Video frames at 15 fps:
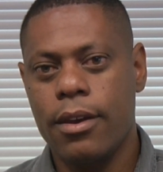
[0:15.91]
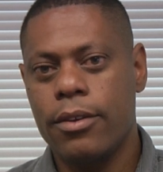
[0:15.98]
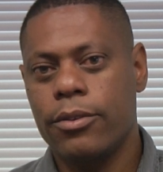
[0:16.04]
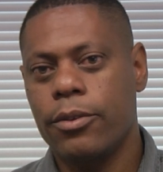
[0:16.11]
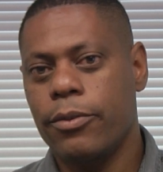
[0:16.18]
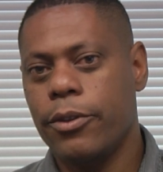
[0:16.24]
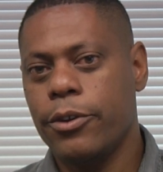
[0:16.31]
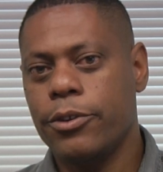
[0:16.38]

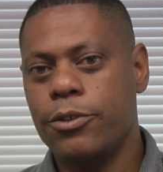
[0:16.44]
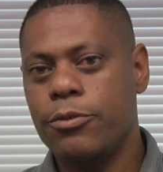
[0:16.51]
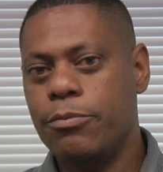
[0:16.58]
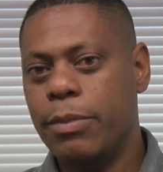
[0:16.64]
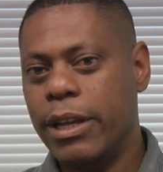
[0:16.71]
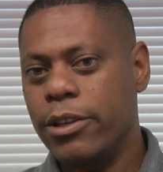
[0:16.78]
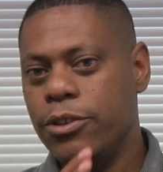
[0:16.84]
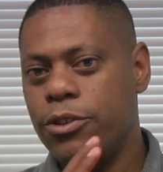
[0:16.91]
So there's
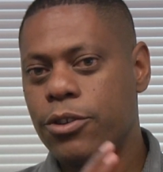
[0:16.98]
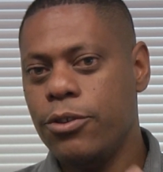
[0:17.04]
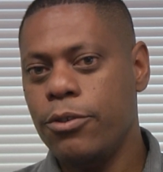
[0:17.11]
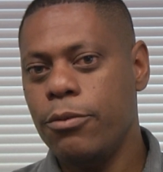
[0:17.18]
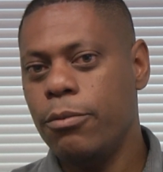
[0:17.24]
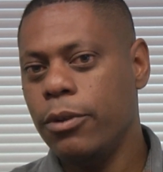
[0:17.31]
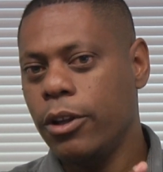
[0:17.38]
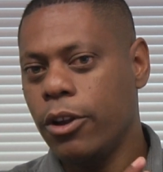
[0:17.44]
been
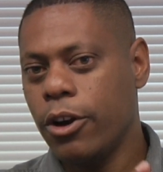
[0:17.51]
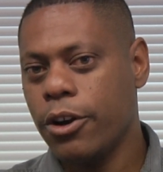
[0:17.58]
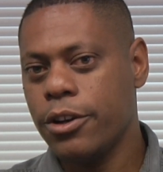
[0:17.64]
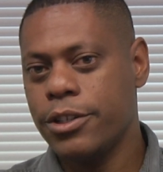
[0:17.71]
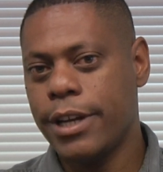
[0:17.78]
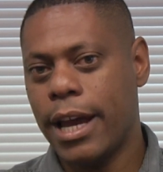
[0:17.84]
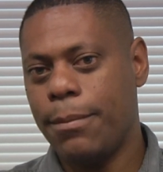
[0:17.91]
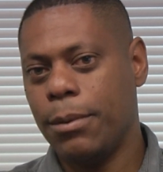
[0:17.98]
two
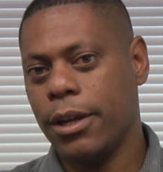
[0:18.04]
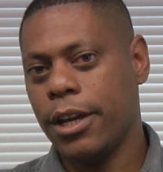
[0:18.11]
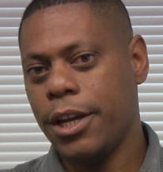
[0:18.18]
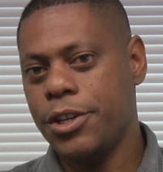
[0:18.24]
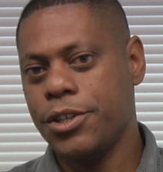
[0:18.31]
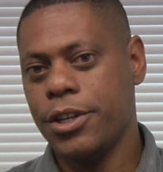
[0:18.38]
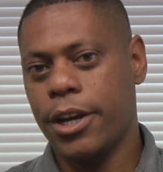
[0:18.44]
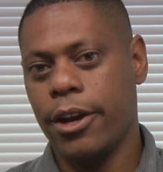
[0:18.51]
large
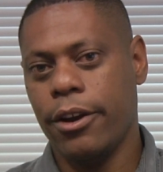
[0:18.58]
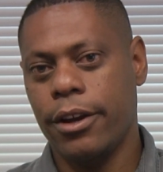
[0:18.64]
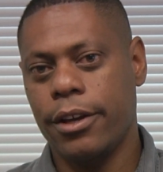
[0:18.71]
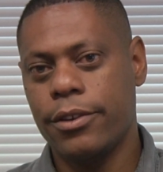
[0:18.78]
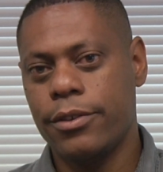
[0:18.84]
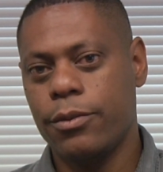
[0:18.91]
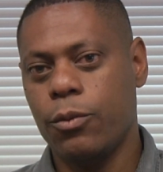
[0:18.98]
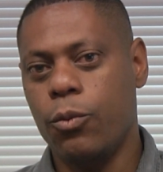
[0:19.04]
application
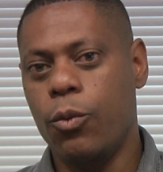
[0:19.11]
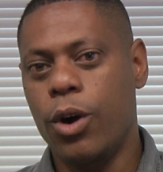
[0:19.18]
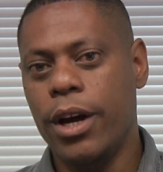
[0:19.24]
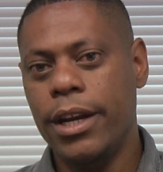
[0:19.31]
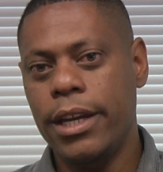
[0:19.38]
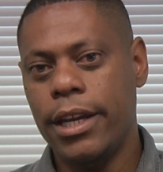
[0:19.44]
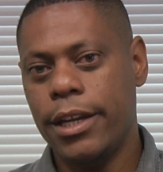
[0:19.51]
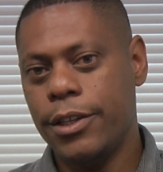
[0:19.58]
areas.
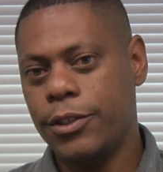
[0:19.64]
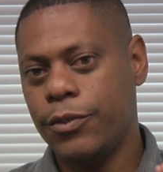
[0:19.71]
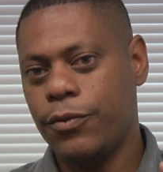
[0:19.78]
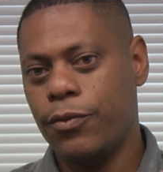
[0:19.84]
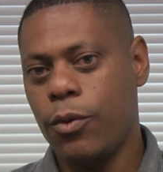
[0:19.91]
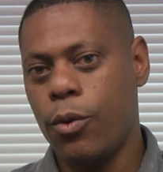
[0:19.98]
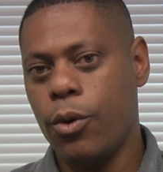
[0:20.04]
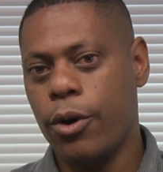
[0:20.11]
One is
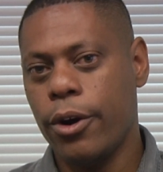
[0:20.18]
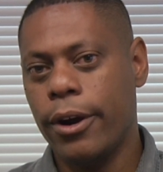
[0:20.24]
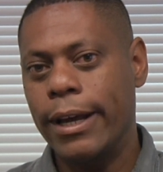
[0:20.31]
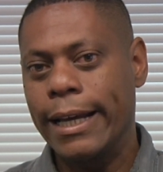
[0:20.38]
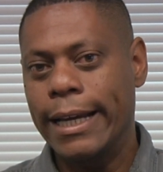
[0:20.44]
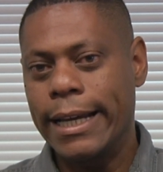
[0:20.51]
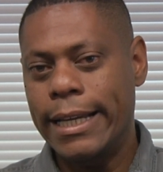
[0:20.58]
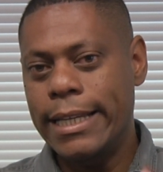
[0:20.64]
for
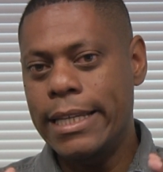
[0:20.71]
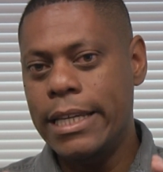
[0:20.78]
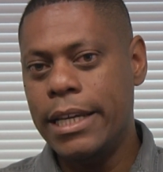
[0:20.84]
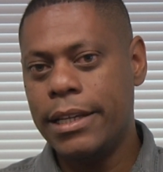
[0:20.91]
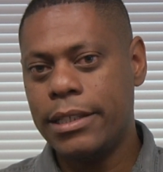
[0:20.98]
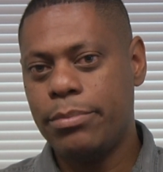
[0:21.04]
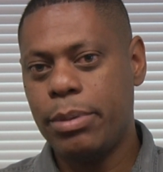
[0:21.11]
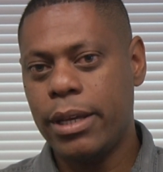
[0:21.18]

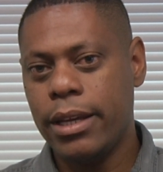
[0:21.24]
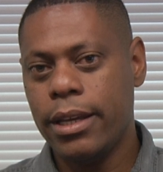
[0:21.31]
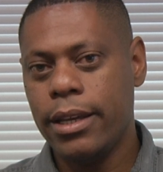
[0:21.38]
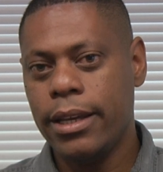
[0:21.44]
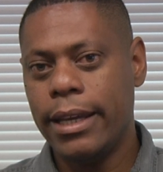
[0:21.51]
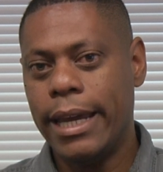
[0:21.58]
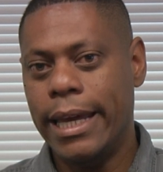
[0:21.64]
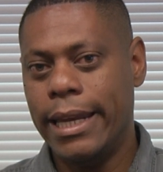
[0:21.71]

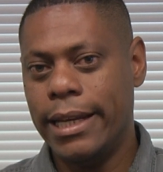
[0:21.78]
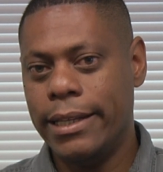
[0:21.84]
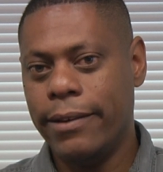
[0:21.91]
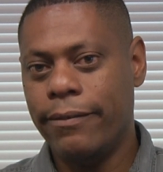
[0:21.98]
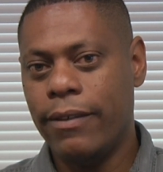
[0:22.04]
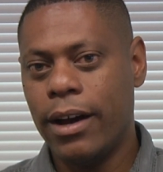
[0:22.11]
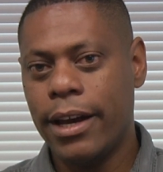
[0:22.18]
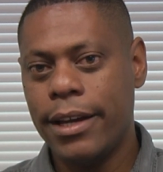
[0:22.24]
DSP in a
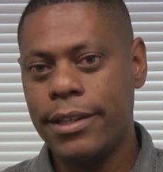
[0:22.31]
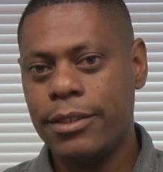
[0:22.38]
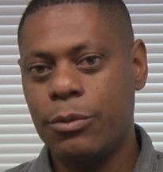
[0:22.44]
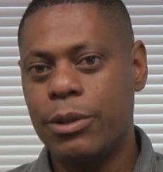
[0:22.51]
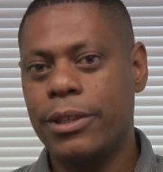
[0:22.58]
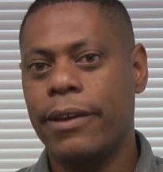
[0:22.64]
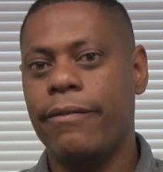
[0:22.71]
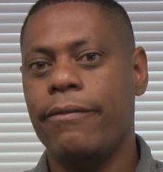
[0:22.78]
device
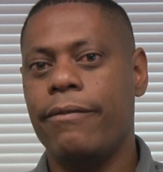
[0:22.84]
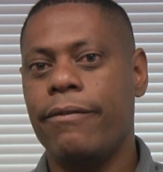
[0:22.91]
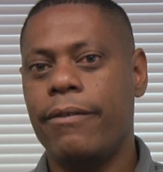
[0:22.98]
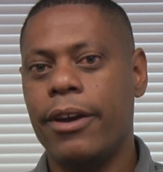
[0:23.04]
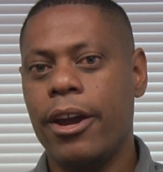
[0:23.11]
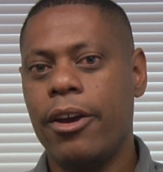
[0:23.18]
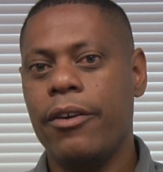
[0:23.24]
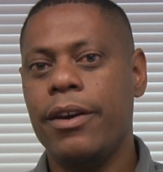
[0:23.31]
with a
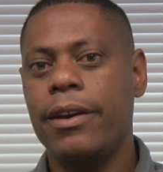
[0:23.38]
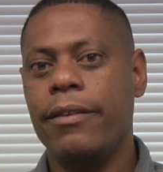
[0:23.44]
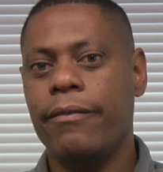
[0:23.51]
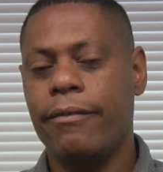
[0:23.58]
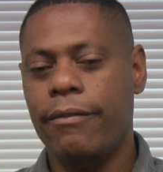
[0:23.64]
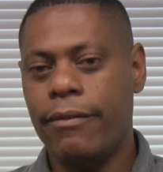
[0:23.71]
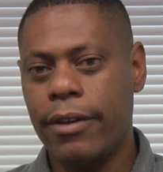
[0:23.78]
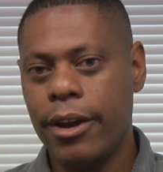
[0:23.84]
very,
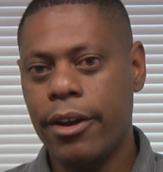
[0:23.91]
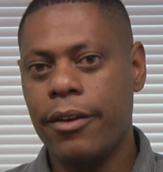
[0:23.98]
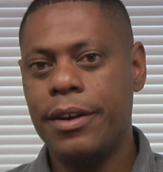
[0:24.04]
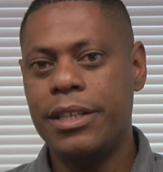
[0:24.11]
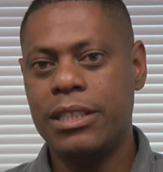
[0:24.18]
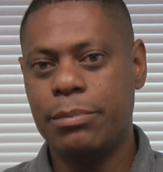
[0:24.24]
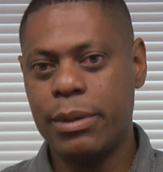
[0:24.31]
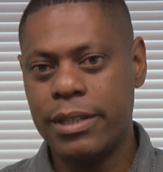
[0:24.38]
very
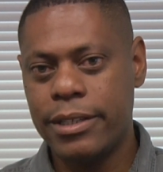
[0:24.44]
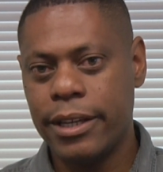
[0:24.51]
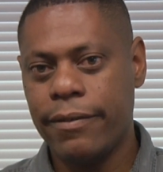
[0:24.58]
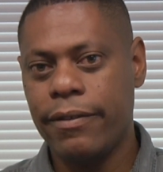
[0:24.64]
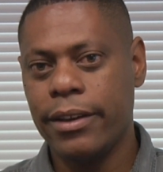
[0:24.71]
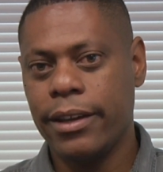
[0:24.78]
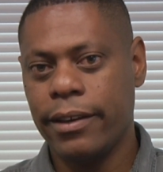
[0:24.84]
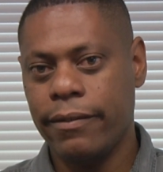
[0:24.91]

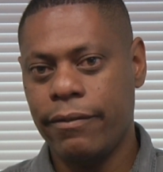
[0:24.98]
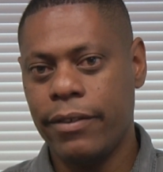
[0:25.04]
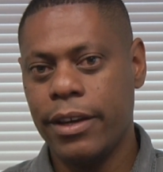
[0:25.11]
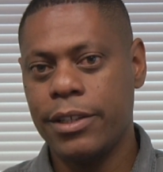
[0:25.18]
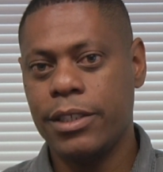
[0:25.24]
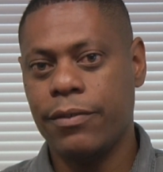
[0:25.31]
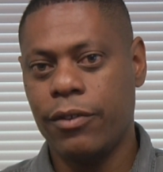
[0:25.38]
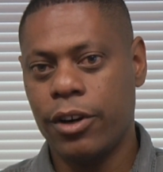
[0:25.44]
specific and
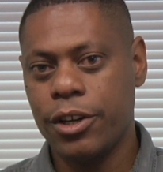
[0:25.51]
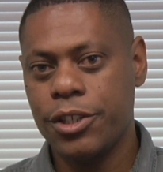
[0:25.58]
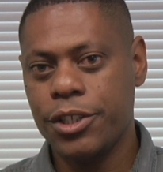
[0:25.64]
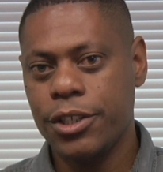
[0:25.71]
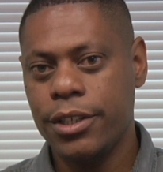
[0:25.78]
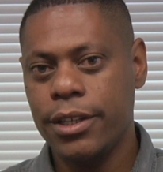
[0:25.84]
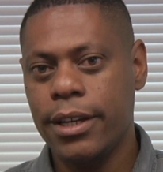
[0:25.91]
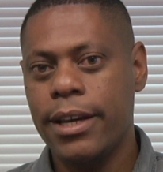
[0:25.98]
fixed
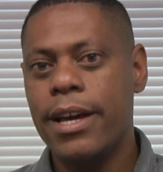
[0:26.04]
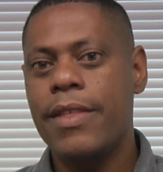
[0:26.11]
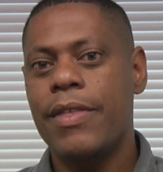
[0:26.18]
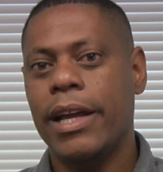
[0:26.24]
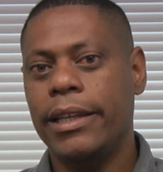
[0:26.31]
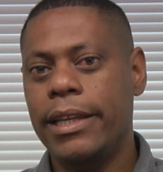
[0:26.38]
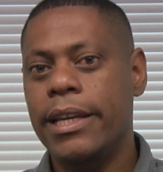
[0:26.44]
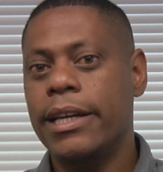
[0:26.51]
function
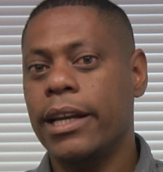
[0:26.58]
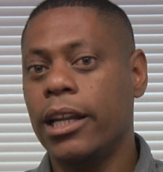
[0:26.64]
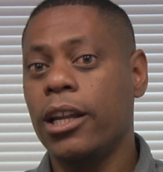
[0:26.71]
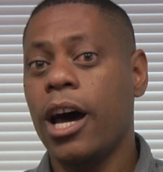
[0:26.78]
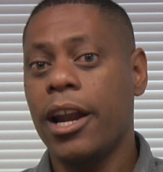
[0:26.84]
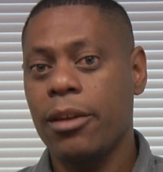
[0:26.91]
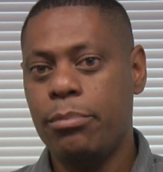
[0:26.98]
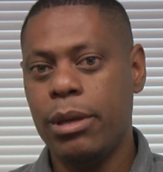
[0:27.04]
that needed a
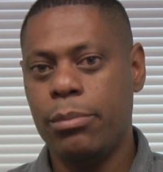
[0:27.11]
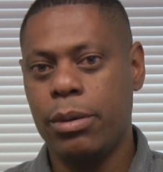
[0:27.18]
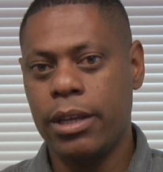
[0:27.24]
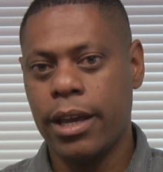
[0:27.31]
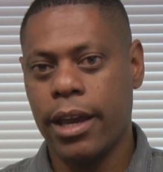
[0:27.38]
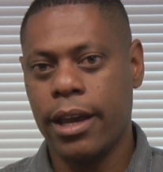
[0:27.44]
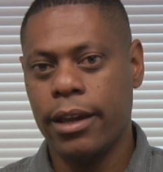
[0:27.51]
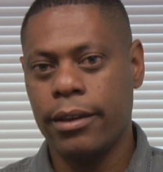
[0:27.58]
lot of
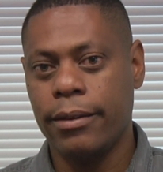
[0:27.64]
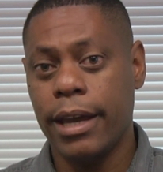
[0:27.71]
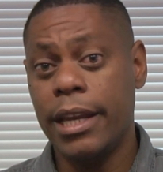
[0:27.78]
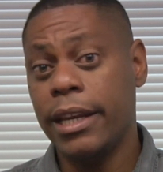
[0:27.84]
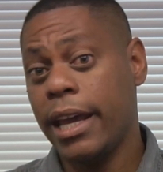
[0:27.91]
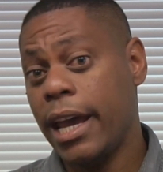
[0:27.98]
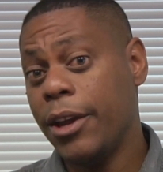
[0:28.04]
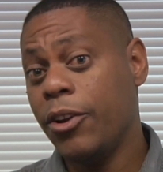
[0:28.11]
PPA. And
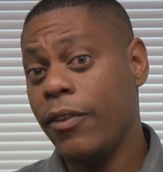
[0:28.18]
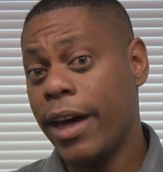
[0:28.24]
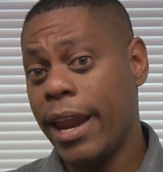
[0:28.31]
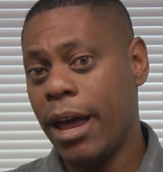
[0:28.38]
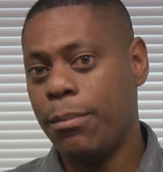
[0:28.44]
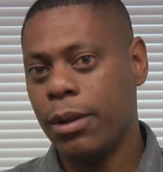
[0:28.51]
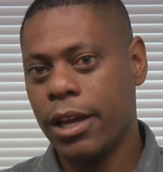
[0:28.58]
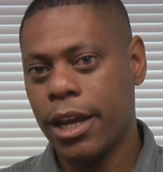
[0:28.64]
to handle that
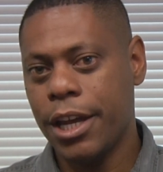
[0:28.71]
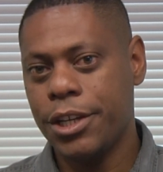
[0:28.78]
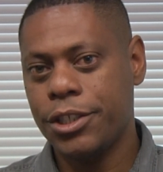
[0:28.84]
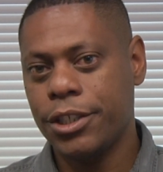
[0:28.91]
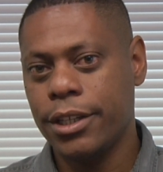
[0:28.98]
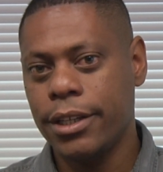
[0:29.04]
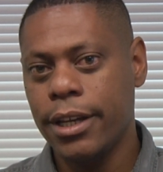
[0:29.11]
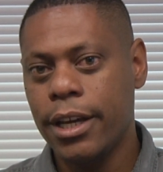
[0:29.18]

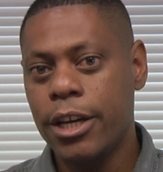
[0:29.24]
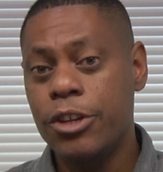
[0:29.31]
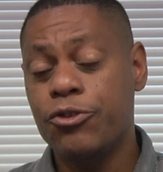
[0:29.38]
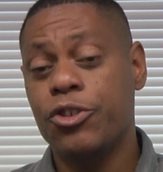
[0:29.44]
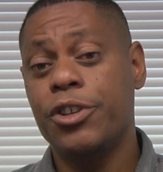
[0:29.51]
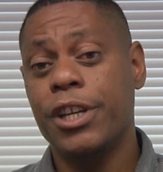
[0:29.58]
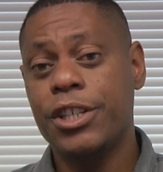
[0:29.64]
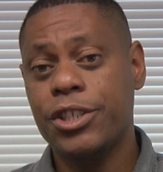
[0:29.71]
application,
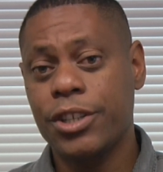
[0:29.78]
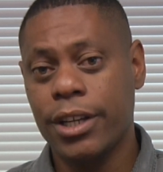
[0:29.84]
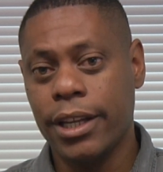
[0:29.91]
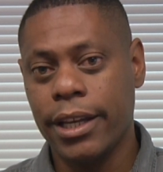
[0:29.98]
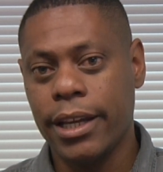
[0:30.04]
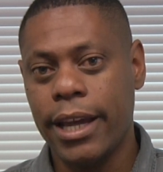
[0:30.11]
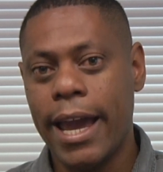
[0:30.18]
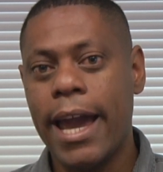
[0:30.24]

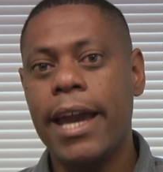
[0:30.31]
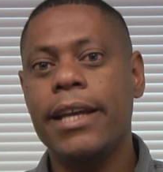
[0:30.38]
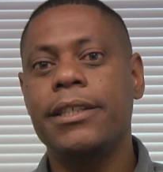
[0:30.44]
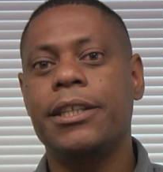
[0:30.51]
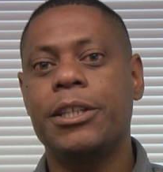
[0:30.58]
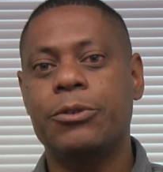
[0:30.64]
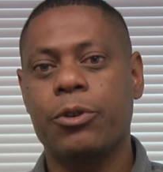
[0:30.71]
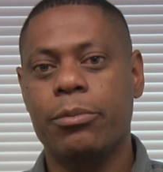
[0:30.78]
traditionally
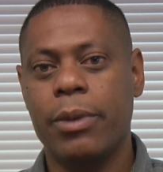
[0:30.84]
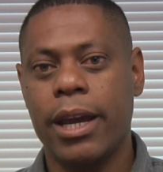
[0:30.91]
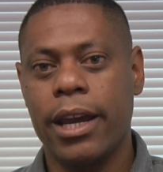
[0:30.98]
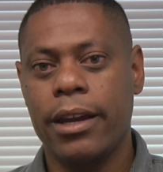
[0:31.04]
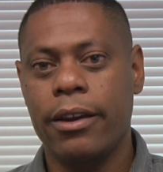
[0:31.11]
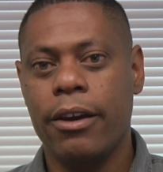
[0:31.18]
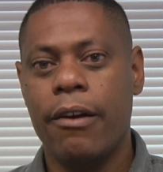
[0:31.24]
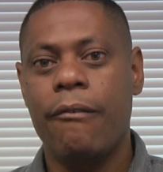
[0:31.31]
ASICs were
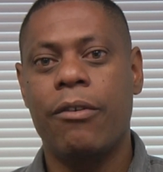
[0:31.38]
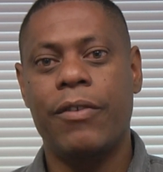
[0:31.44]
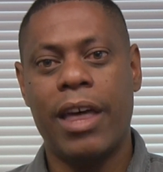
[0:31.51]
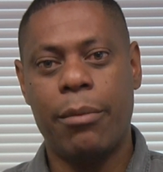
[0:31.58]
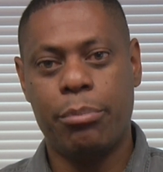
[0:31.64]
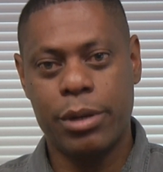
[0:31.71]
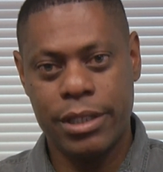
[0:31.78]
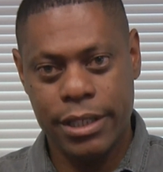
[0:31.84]
made for
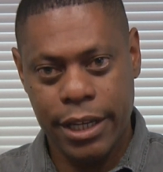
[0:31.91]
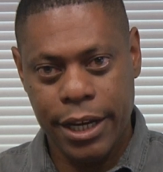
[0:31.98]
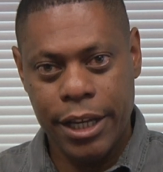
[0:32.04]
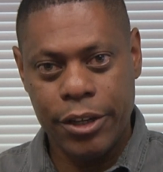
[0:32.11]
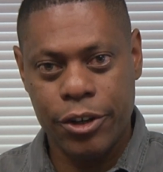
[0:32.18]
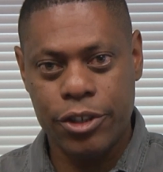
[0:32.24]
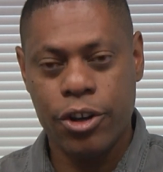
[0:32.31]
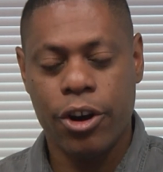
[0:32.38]
that
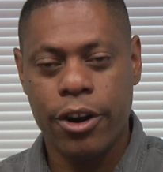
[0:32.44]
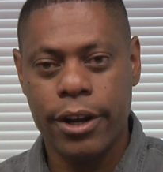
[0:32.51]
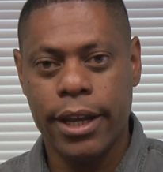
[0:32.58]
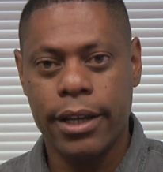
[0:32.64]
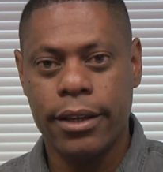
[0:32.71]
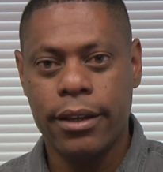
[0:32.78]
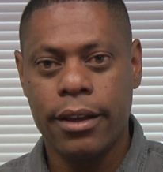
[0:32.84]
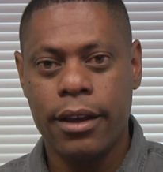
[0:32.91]
particular target.